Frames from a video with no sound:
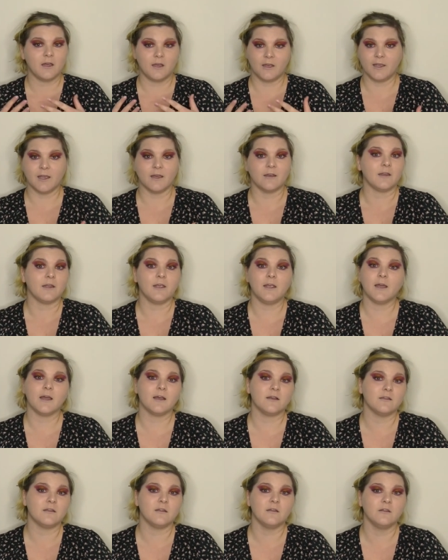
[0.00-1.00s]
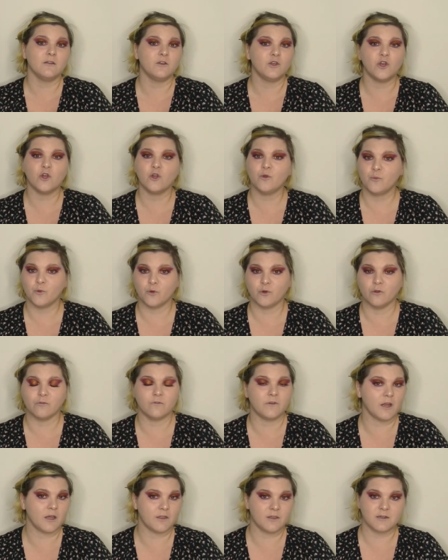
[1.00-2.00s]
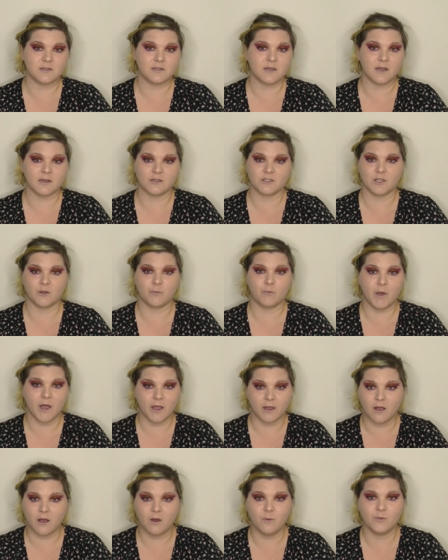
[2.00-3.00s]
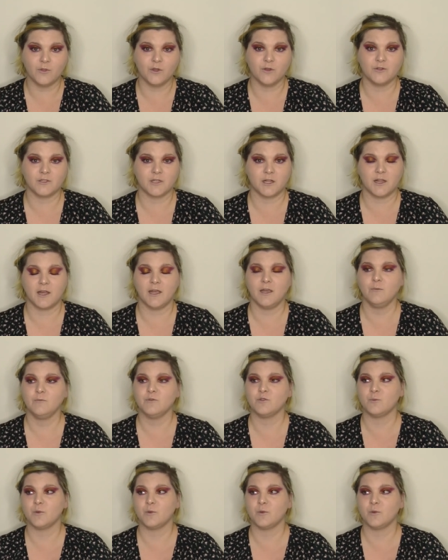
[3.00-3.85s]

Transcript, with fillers: again, he had no proof, nothing to actually back up those claims,